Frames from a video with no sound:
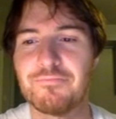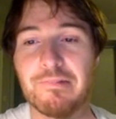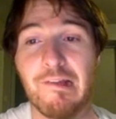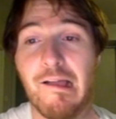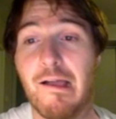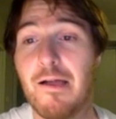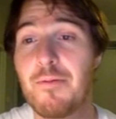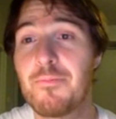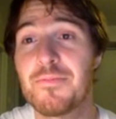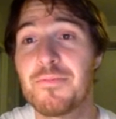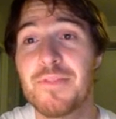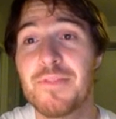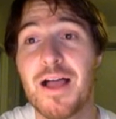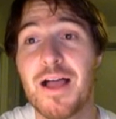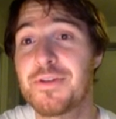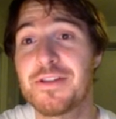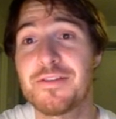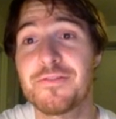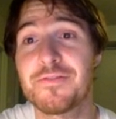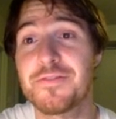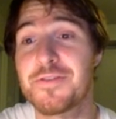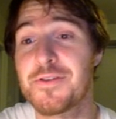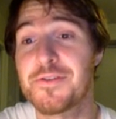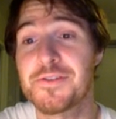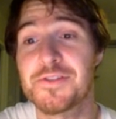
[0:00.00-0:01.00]
I'm
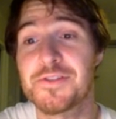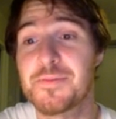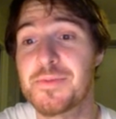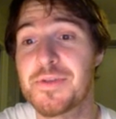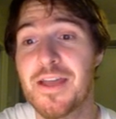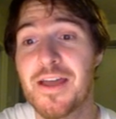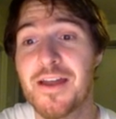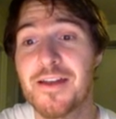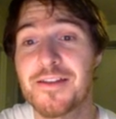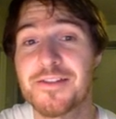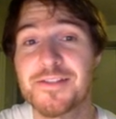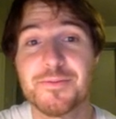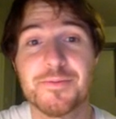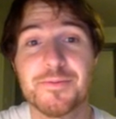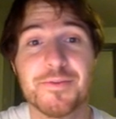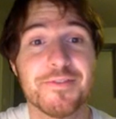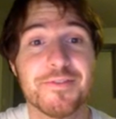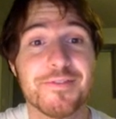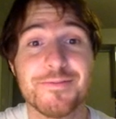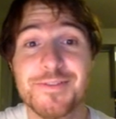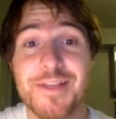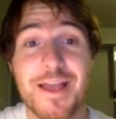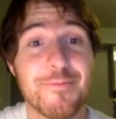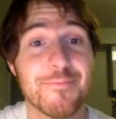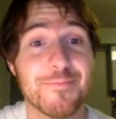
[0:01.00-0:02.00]
confused, to be honest.
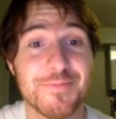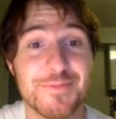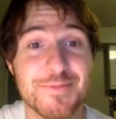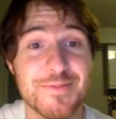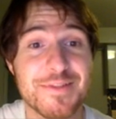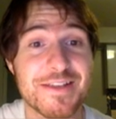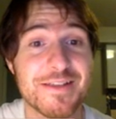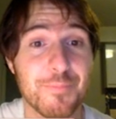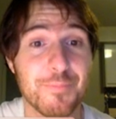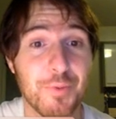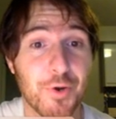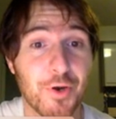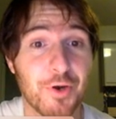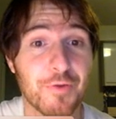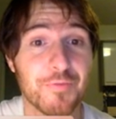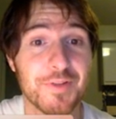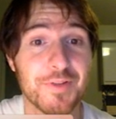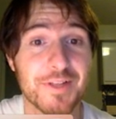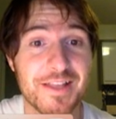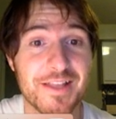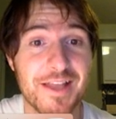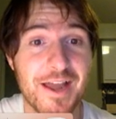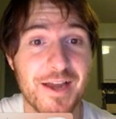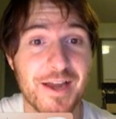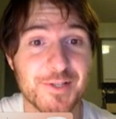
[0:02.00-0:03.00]
I'm being
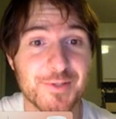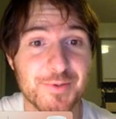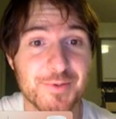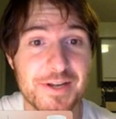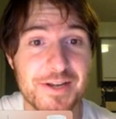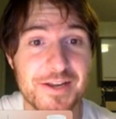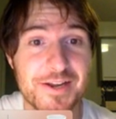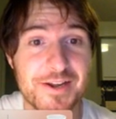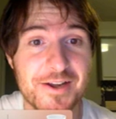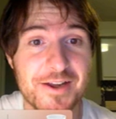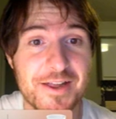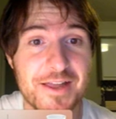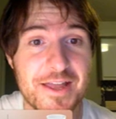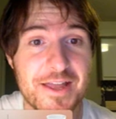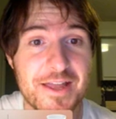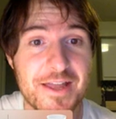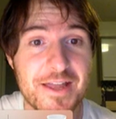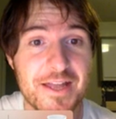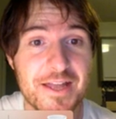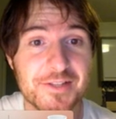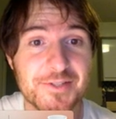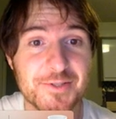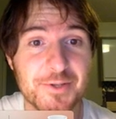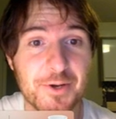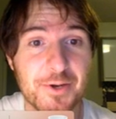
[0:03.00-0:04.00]
perfectly honest right here.
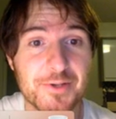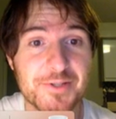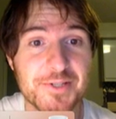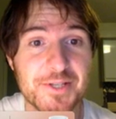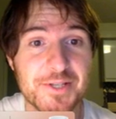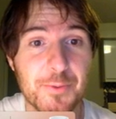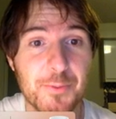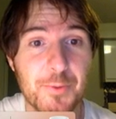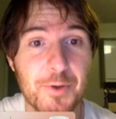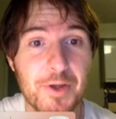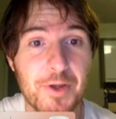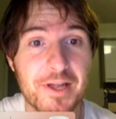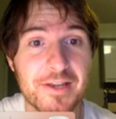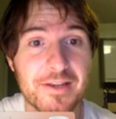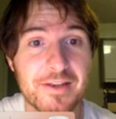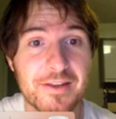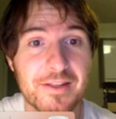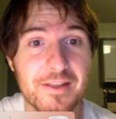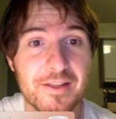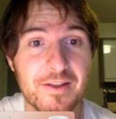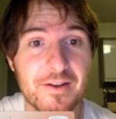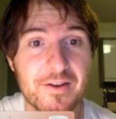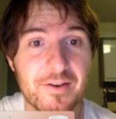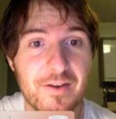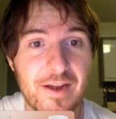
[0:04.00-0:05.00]
It starts at 1,
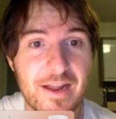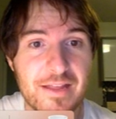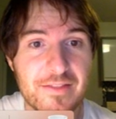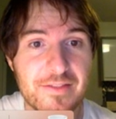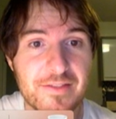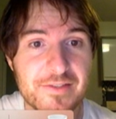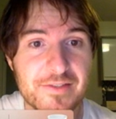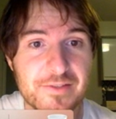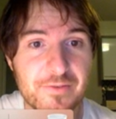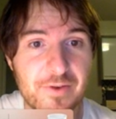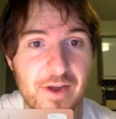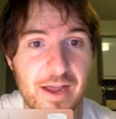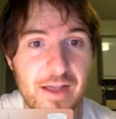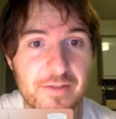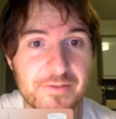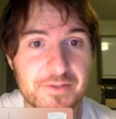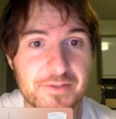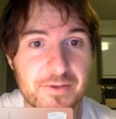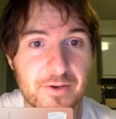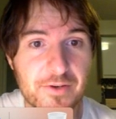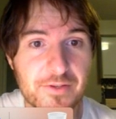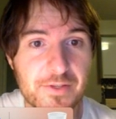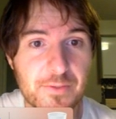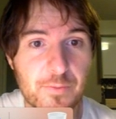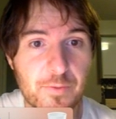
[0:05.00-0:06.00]
right? This graph
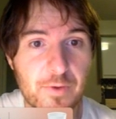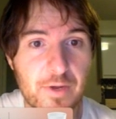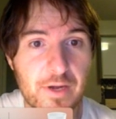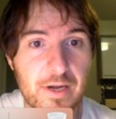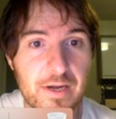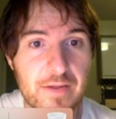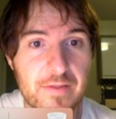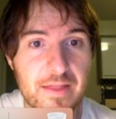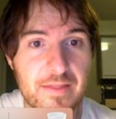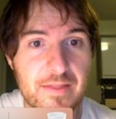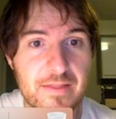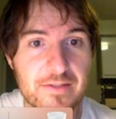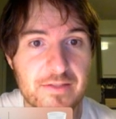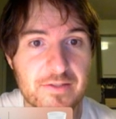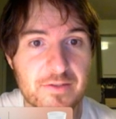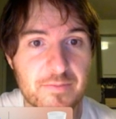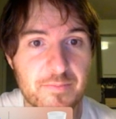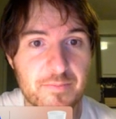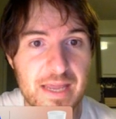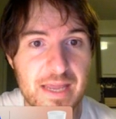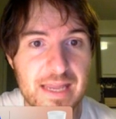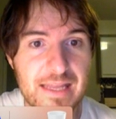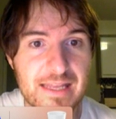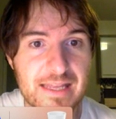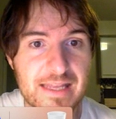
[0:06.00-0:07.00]
starts at 1, and then the
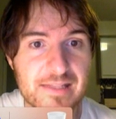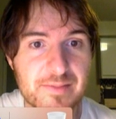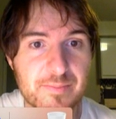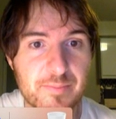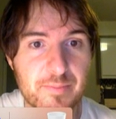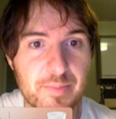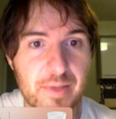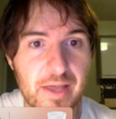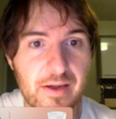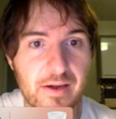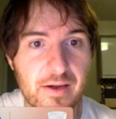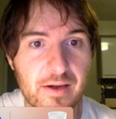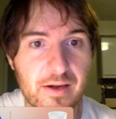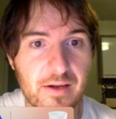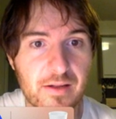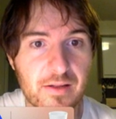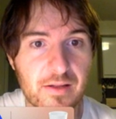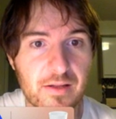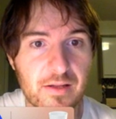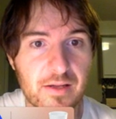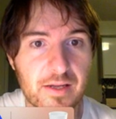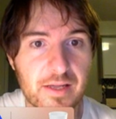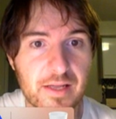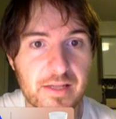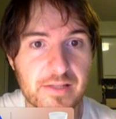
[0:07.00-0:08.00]
domain gets bigger.
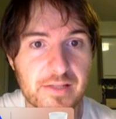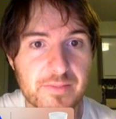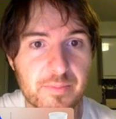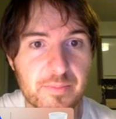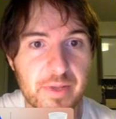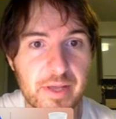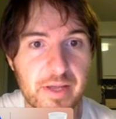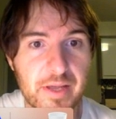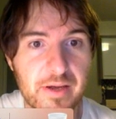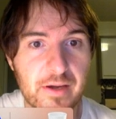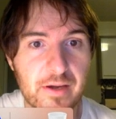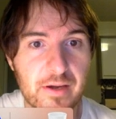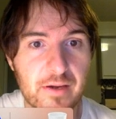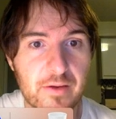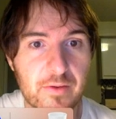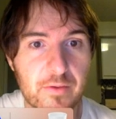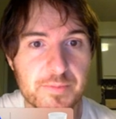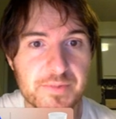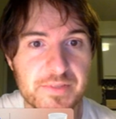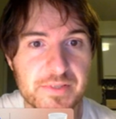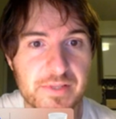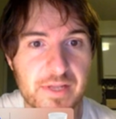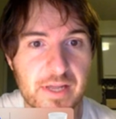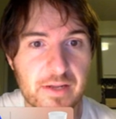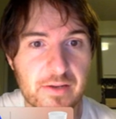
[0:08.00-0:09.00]
Look, it gets bigger.
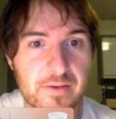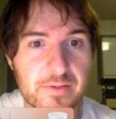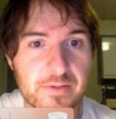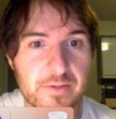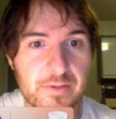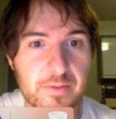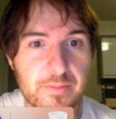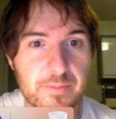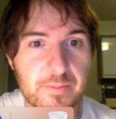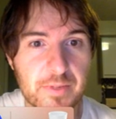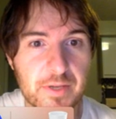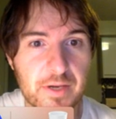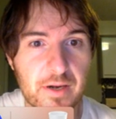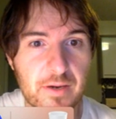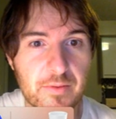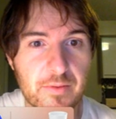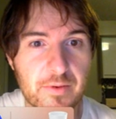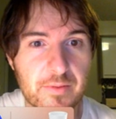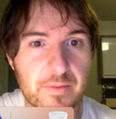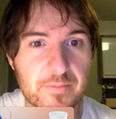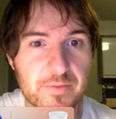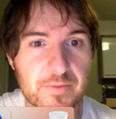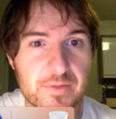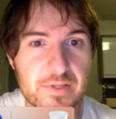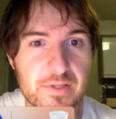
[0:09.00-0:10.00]
Oops, not going up there. I'm
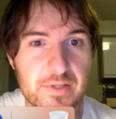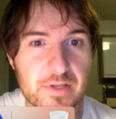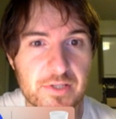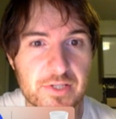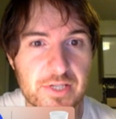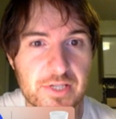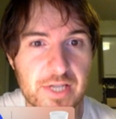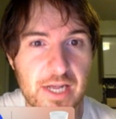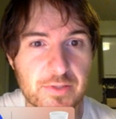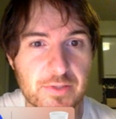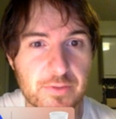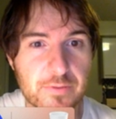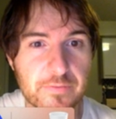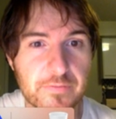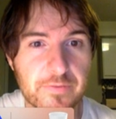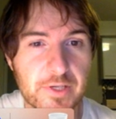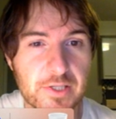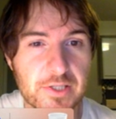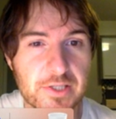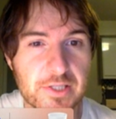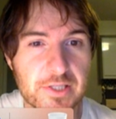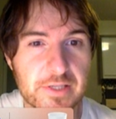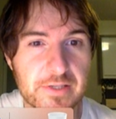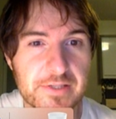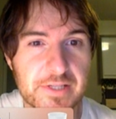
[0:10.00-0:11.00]
going to touch the actual
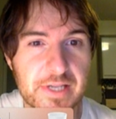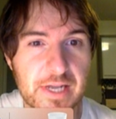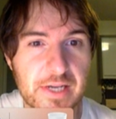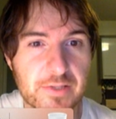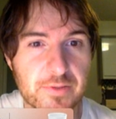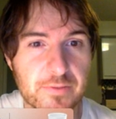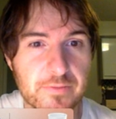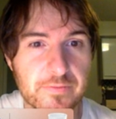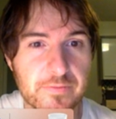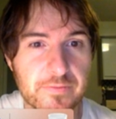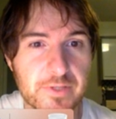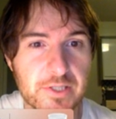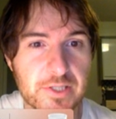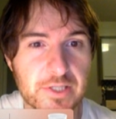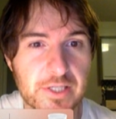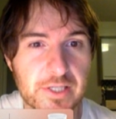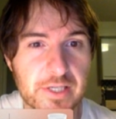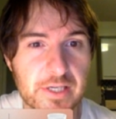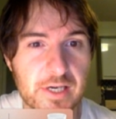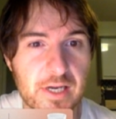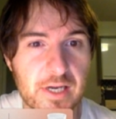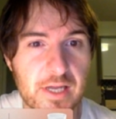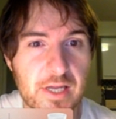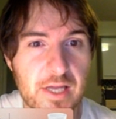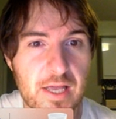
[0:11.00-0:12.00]
function. Here's the actual function
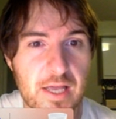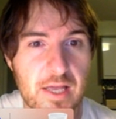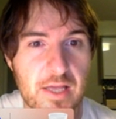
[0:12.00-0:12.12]
here.